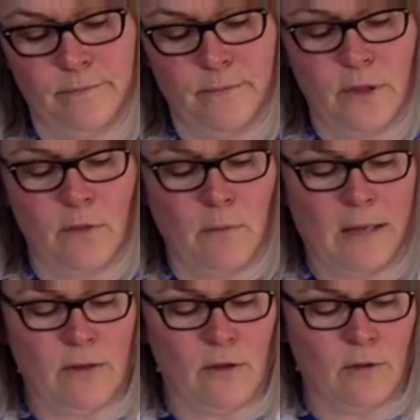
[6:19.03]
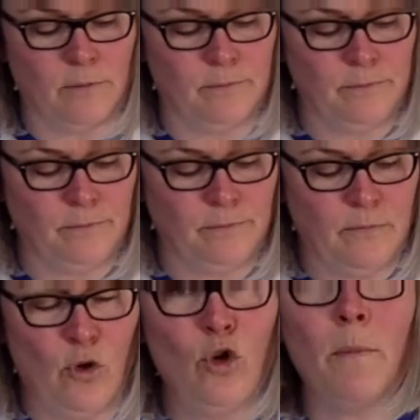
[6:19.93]
Doesn't matter.
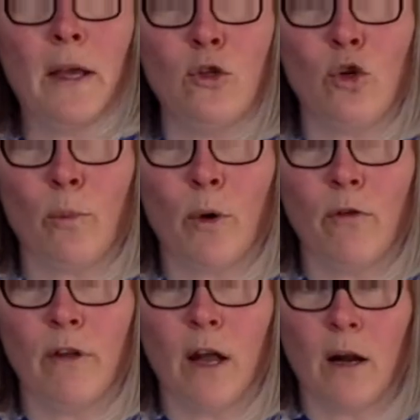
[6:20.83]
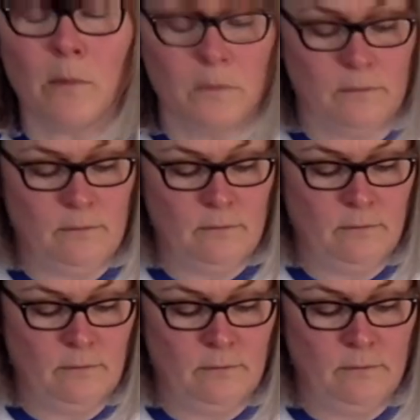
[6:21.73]
You might chop off an arm.
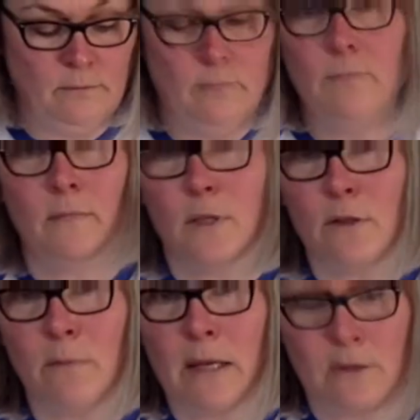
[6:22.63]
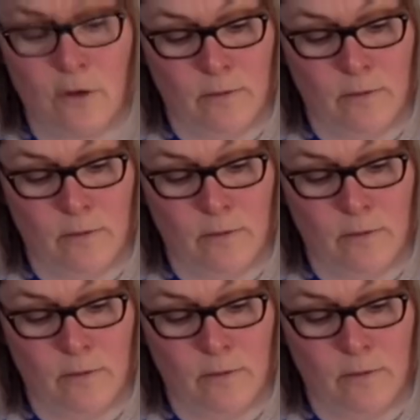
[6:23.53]
Doesn't matter.